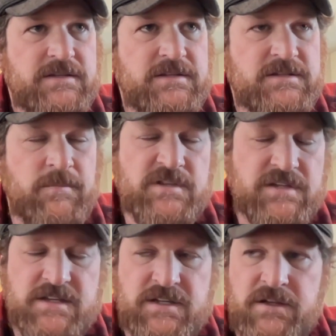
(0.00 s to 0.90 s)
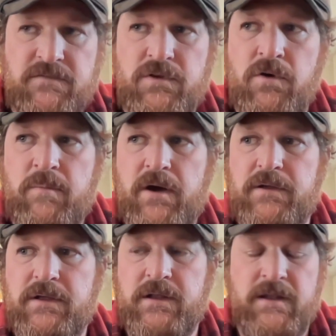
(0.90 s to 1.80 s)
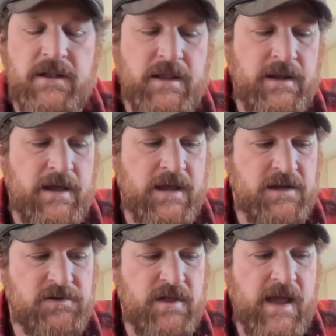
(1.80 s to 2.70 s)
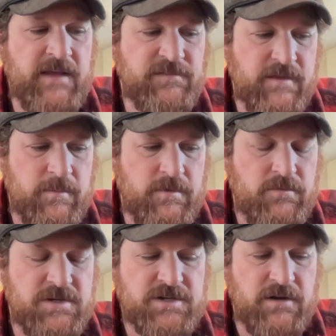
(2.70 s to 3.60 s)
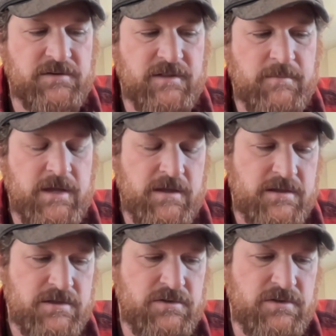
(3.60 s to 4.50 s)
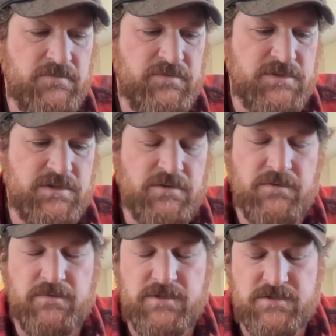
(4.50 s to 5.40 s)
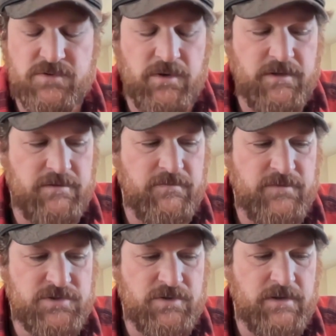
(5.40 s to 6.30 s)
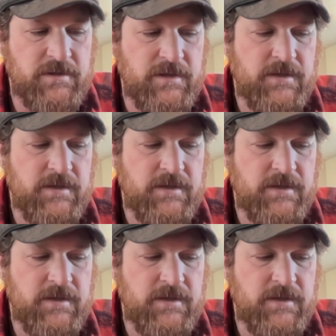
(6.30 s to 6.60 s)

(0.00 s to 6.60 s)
some of these guys didn't even know about it. And I had asked them, reached out to them, hey, do you use fish oil?